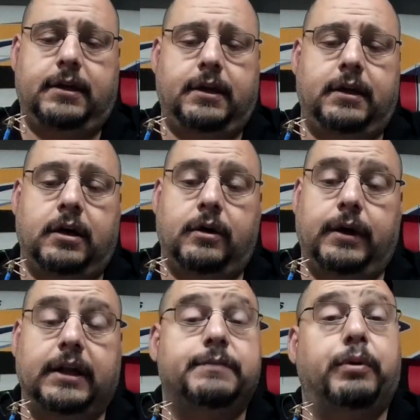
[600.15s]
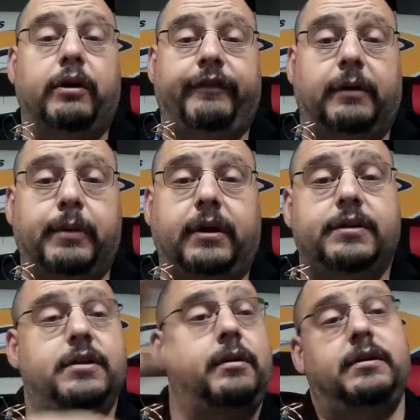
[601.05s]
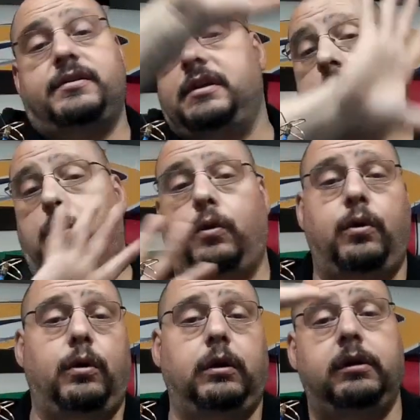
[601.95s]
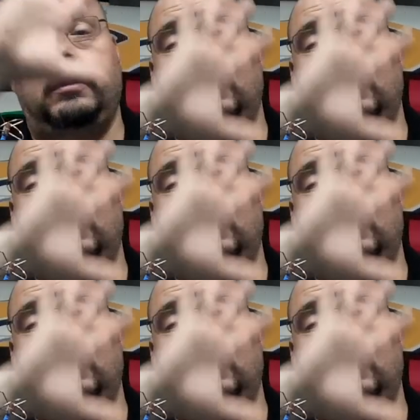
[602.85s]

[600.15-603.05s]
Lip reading: you know, it's perfect because you can see the whole